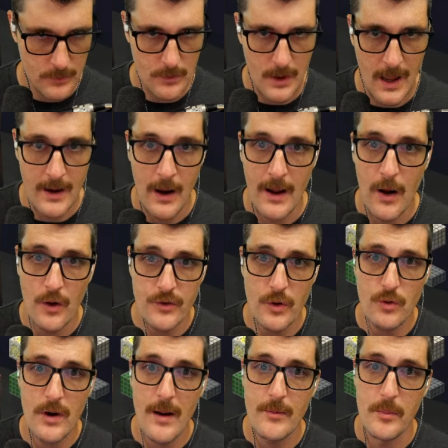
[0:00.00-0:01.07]
And I also
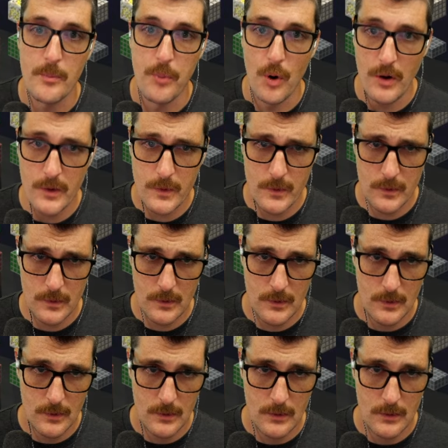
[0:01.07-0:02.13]
grabbed books
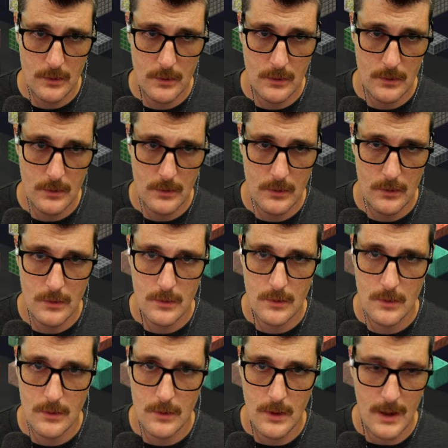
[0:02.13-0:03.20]

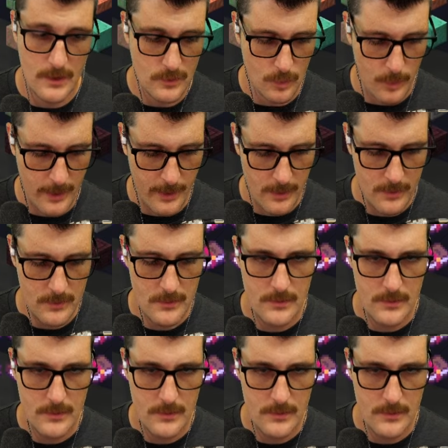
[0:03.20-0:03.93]
as well.